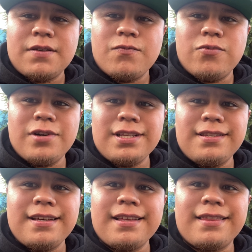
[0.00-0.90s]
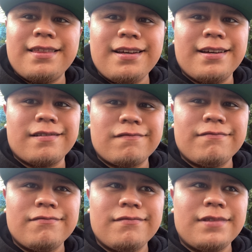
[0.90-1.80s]
What's that thing
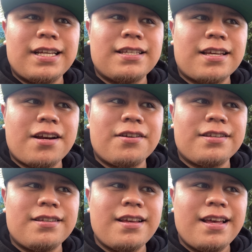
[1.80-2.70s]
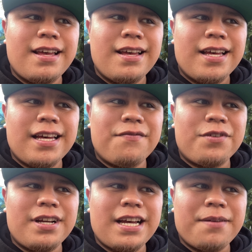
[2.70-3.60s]
that scares
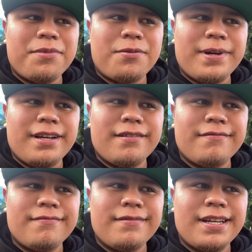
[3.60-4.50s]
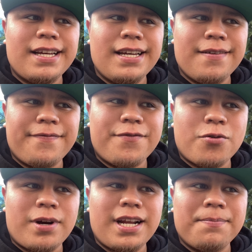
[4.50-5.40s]
every M3, M4,
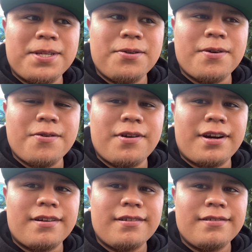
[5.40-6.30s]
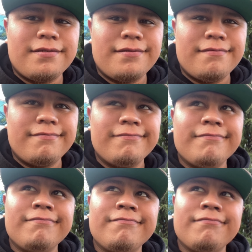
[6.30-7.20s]
and M2 owner?
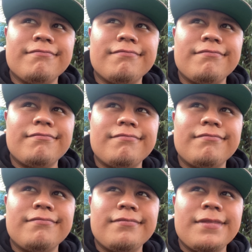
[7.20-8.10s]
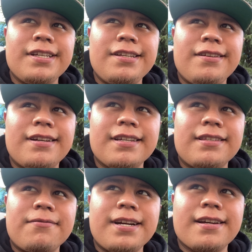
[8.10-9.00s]
Hmm. You
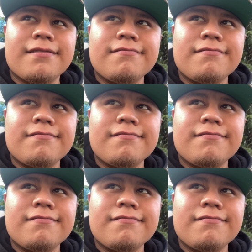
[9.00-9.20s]
guessed it right.